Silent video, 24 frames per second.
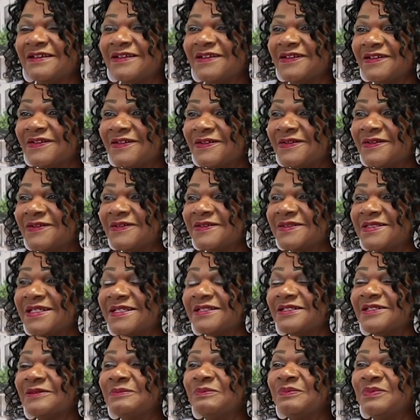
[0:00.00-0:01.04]

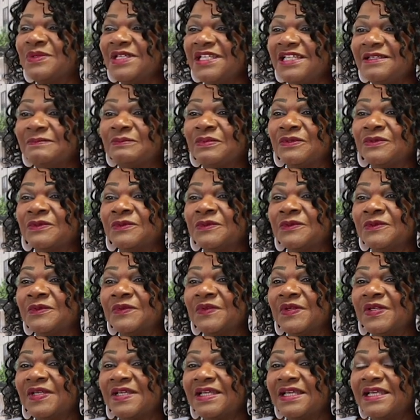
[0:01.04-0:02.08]
girls and the
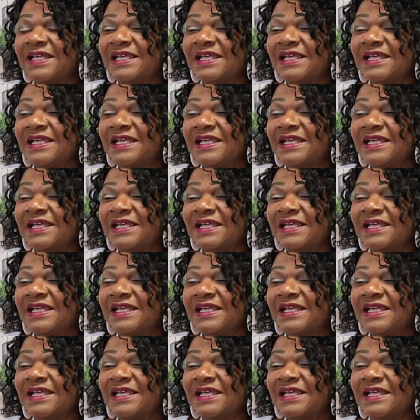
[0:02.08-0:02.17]
people.